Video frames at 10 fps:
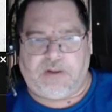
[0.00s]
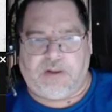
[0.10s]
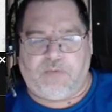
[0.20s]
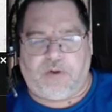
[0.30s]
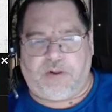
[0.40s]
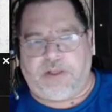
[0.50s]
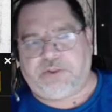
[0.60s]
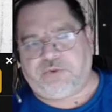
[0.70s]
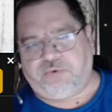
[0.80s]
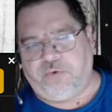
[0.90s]
Well, it's
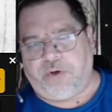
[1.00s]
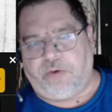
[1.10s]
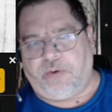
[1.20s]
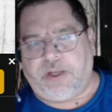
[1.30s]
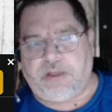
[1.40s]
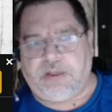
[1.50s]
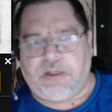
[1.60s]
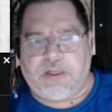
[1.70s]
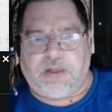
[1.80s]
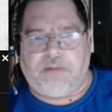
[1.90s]
true in a way,
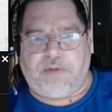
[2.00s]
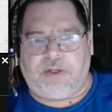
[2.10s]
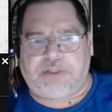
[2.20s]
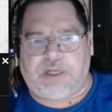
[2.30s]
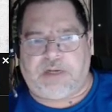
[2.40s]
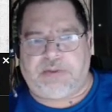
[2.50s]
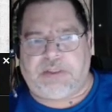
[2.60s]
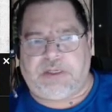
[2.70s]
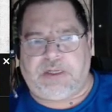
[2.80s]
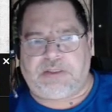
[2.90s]
but it's kind of
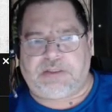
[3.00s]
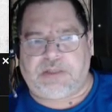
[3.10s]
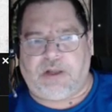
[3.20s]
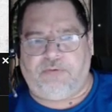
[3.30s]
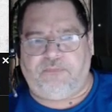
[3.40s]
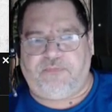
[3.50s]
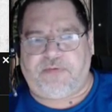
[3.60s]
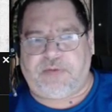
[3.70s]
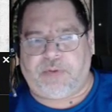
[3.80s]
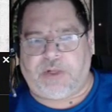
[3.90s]
misleading. It says
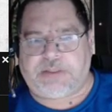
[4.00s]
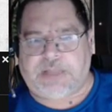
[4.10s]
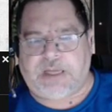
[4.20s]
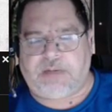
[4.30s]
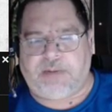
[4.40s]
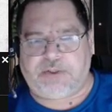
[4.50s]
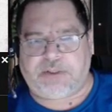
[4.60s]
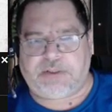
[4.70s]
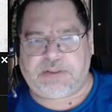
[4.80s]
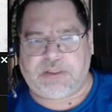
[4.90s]
150 plus
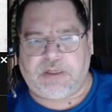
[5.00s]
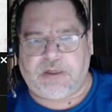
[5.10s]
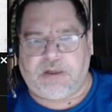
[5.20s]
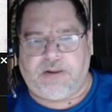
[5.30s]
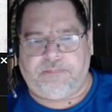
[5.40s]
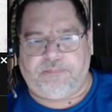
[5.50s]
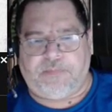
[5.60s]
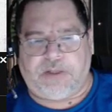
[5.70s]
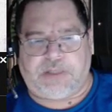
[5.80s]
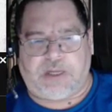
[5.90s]
animations.
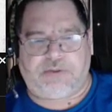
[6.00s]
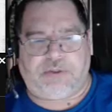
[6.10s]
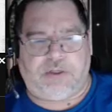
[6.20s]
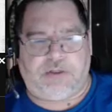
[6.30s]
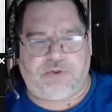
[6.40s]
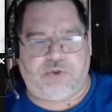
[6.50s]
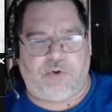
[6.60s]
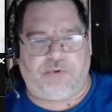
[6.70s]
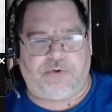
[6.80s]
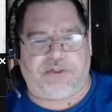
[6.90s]
It's actually
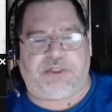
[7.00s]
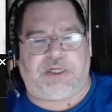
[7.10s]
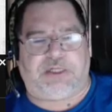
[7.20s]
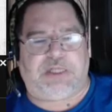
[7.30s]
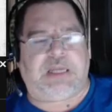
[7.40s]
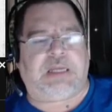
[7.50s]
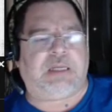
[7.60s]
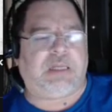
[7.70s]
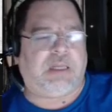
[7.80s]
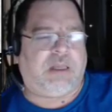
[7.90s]

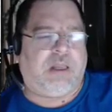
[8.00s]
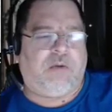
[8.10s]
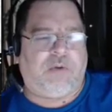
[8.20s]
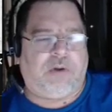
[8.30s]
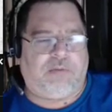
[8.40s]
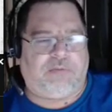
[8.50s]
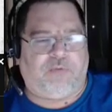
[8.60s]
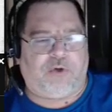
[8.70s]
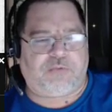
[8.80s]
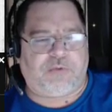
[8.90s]
216. When it was
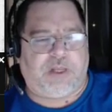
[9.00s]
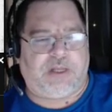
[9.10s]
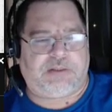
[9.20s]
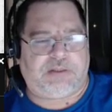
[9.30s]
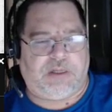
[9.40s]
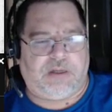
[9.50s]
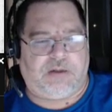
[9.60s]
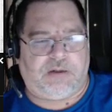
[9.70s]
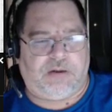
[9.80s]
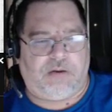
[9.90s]
first released,
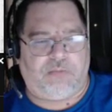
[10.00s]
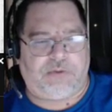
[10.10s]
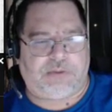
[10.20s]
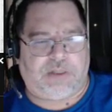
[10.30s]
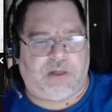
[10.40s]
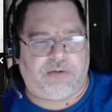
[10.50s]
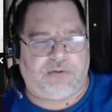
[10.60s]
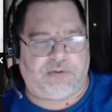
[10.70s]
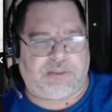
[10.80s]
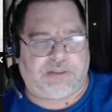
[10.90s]
it was
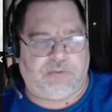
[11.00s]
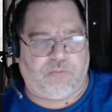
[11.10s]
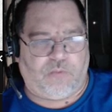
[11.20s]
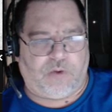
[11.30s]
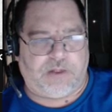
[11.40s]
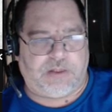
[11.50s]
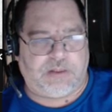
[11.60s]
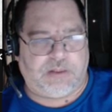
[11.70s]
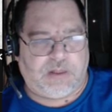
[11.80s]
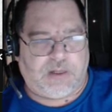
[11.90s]

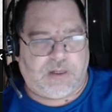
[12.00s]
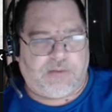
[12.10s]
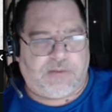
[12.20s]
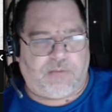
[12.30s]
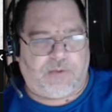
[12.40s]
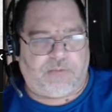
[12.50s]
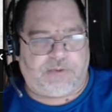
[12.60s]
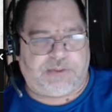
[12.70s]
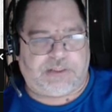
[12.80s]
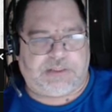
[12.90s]
161, then it went to
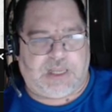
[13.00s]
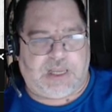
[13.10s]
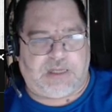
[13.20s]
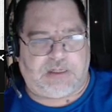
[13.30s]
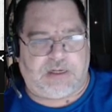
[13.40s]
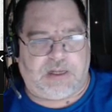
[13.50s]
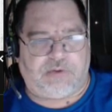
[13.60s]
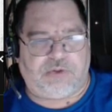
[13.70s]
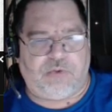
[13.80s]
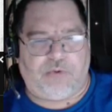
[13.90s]
168, and now
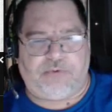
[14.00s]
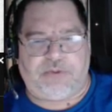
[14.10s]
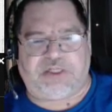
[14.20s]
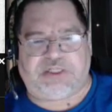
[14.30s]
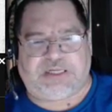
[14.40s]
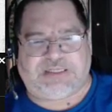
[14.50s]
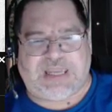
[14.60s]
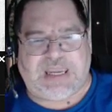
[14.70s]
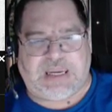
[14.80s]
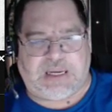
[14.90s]
it's
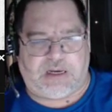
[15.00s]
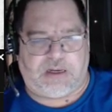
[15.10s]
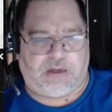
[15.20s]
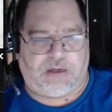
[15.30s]
216.